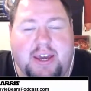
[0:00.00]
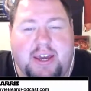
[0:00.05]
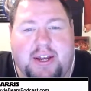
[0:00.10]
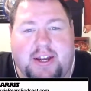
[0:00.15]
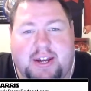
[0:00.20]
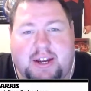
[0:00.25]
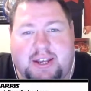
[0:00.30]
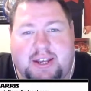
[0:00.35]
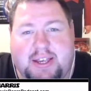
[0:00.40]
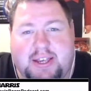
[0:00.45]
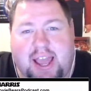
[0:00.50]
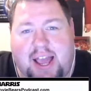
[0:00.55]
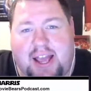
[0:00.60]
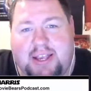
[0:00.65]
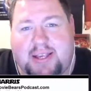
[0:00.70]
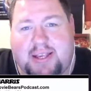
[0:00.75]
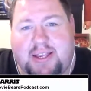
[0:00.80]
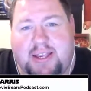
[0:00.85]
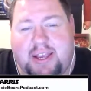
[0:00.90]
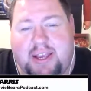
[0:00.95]
to
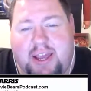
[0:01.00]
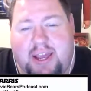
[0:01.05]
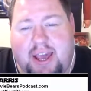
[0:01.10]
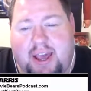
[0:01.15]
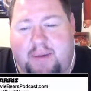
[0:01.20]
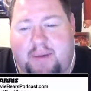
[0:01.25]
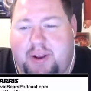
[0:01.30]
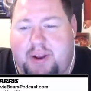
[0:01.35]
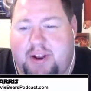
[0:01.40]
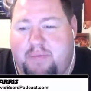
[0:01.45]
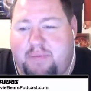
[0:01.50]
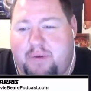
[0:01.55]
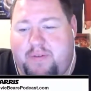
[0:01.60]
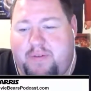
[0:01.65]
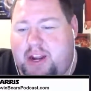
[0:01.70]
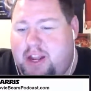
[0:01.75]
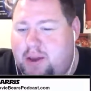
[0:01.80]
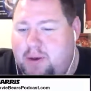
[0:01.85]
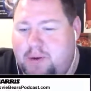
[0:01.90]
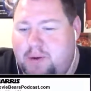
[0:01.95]
discuss a bit of movie
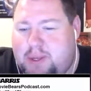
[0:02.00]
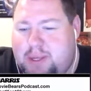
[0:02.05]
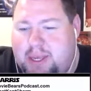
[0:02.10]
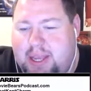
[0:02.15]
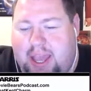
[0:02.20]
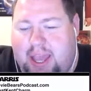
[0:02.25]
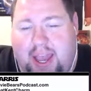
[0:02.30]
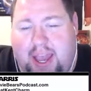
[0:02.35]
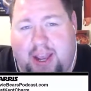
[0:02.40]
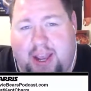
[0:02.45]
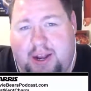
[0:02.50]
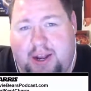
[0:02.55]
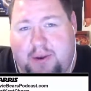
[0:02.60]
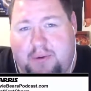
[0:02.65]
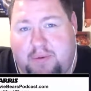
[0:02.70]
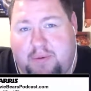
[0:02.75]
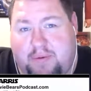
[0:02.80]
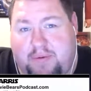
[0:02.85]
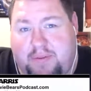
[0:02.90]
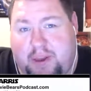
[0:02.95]
news and
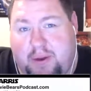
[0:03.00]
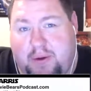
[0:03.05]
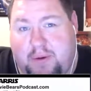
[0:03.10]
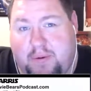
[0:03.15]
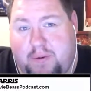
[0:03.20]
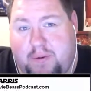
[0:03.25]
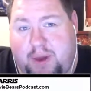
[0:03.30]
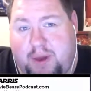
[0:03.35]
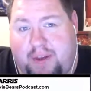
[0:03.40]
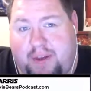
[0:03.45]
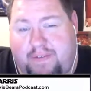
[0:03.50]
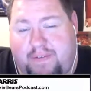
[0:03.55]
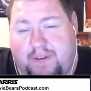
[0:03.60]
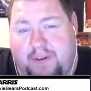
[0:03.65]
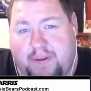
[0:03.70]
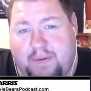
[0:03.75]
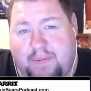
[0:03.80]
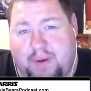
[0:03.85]
review a film,